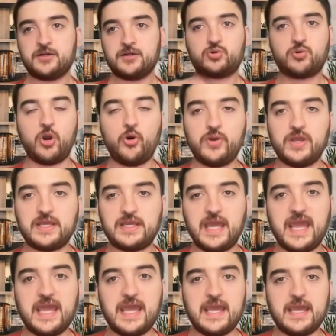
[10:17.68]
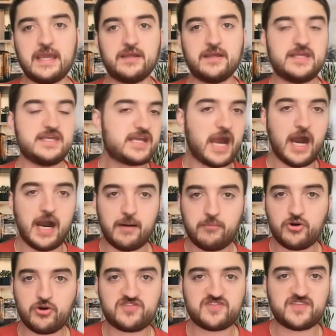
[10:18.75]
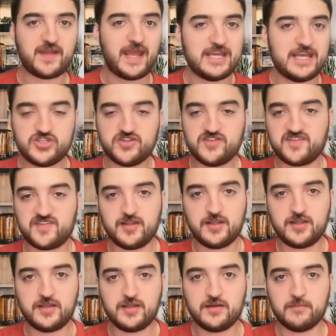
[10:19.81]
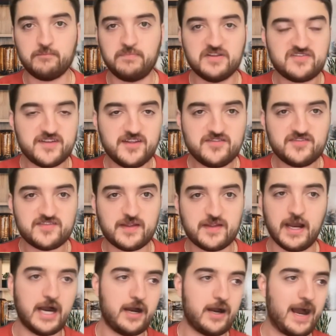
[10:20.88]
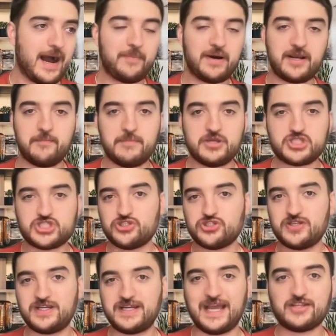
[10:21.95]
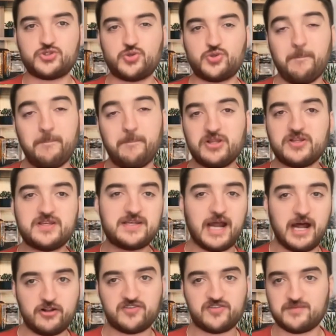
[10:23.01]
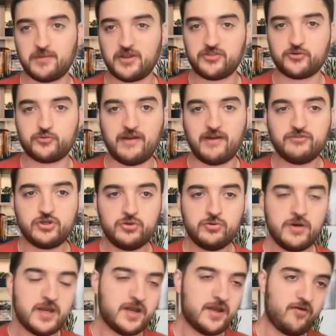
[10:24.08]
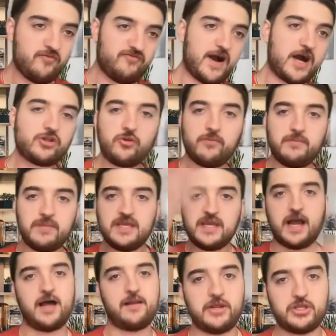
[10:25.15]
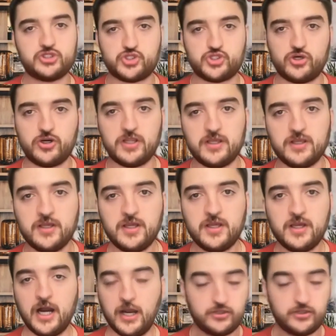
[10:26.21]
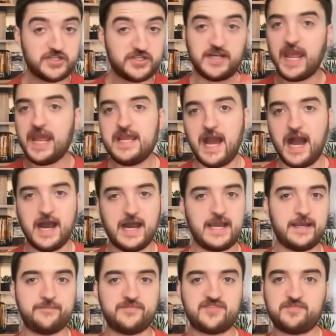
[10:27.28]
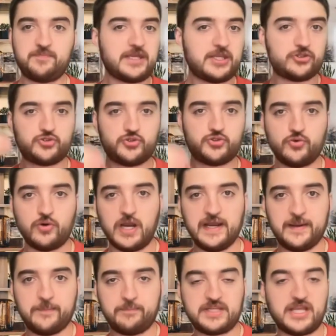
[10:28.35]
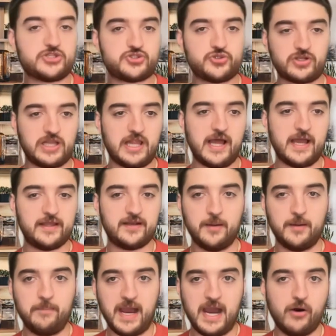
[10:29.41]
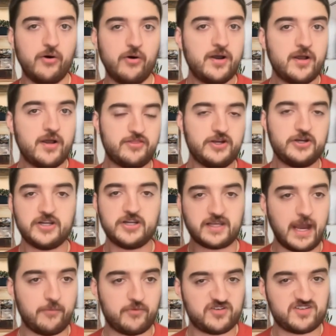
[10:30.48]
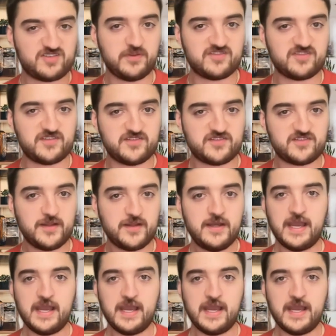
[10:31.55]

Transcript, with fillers: growing a e-commerce agency business. Uh, I'm on a mission to get to a million dollars a month in revenue. Follow me on my journey. Uh, today, I am speaking to a potential client about their e-commerce business,